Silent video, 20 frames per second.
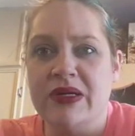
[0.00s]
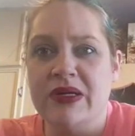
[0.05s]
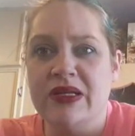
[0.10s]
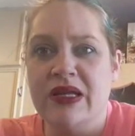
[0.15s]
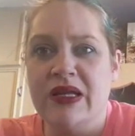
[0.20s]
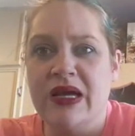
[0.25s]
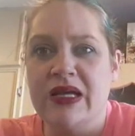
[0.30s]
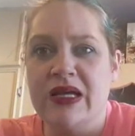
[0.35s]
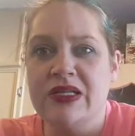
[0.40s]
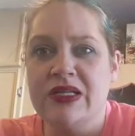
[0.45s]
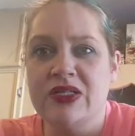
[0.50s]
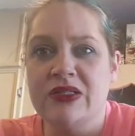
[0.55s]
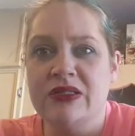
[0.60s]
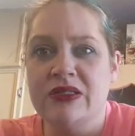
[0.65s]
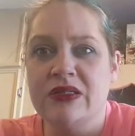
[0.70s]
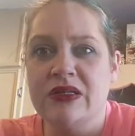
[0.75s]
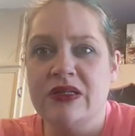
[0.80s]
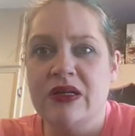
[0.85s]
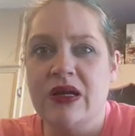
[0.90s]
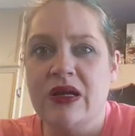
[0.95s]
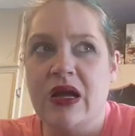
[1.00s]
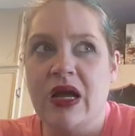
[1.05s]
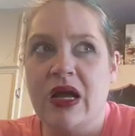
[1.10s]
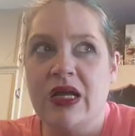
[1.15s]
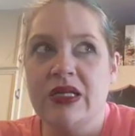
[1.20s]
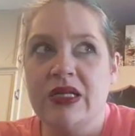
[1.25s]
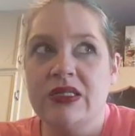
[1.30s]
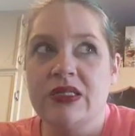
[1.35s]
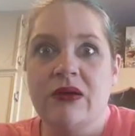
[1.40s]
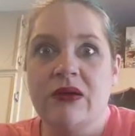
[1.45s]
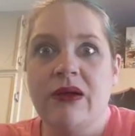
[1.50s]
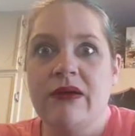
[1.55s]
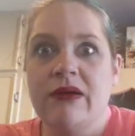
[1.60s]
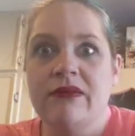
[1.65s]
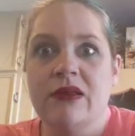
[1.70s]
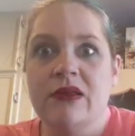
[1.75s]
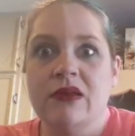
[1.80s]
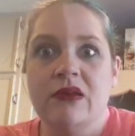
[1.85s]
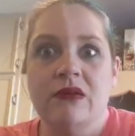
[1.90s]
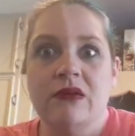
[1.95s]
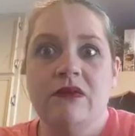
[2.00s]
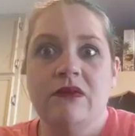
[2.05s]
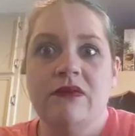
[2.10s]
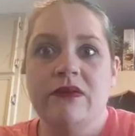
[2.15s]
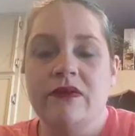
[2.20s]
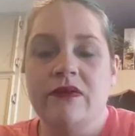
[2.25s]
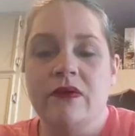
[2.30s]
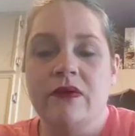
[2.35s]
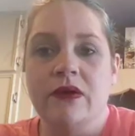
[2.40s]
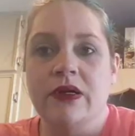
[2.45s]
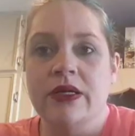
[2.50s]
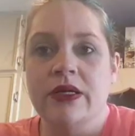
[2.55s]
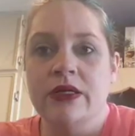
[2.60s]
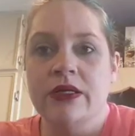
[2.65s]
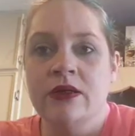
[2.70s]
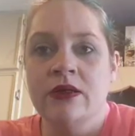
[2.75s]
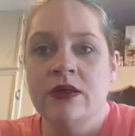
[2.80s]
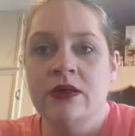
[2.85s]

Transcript: but I just I just don't have the oomph for it.